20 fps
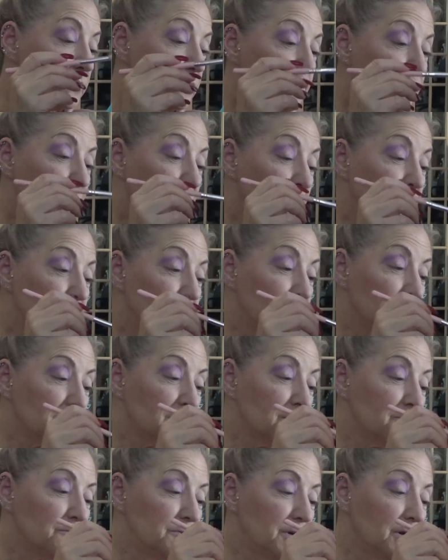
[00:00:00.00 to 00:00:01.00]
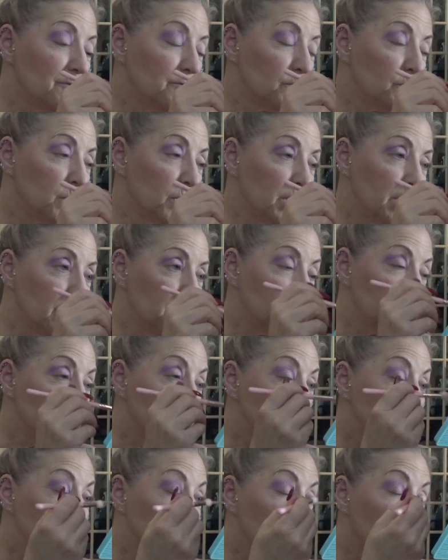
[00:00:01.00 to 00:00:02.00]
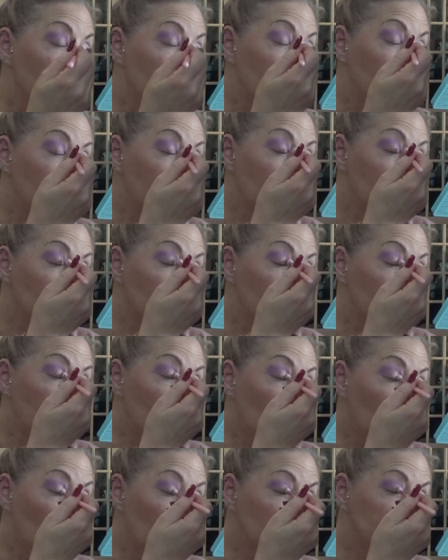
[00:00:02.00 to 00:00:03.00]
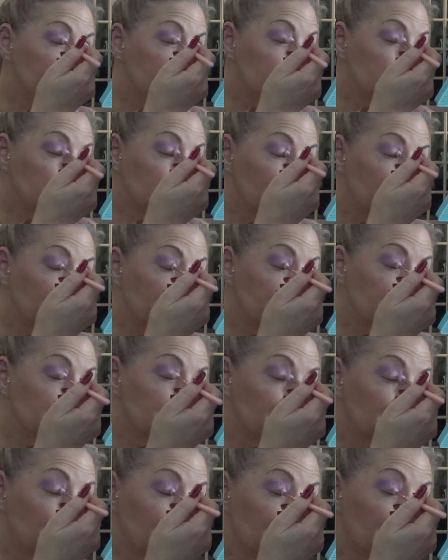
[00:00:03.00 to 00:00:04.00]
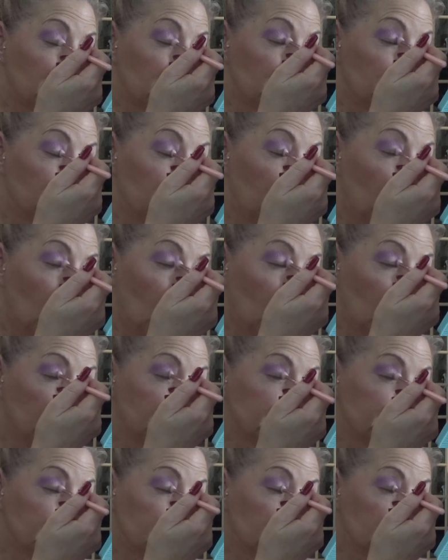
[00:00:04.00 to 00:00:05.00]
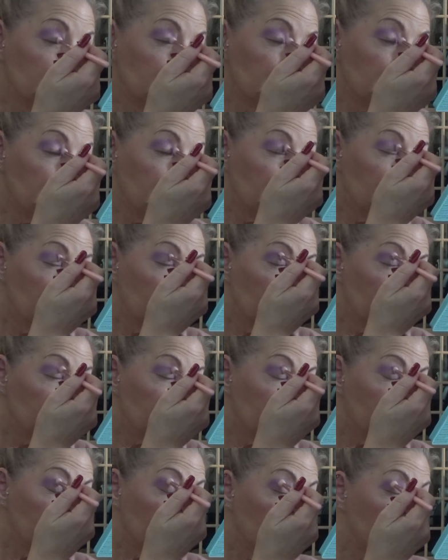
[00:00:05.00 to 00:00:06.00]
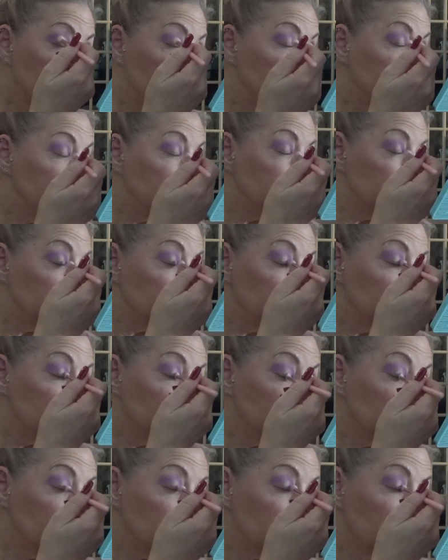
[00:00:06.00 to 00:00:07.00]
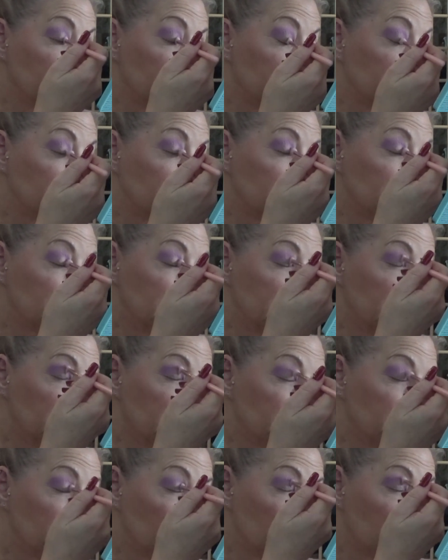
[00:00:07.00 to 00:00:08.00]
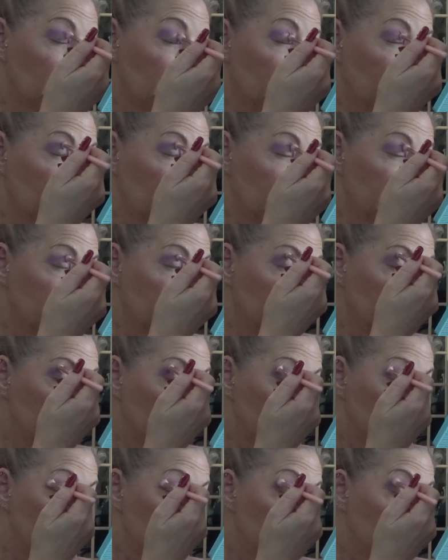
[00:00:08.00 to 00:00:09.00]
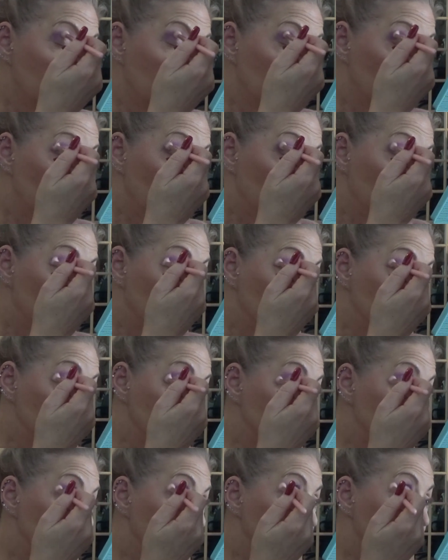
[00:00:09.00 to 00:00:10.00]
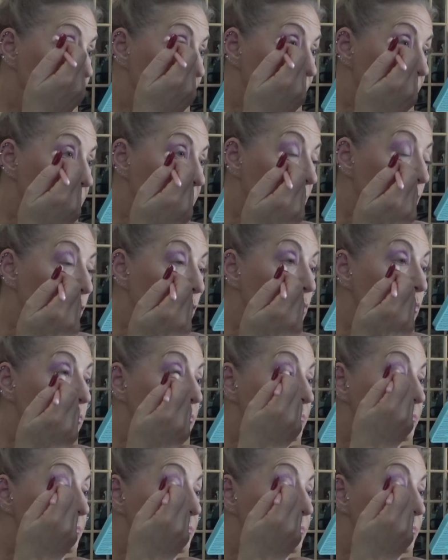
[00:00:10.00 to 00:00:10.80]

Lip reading: Matter of fact, I've never been able to figure out how to pause it, because if I could pause it, then I could do like the other eye, but nope,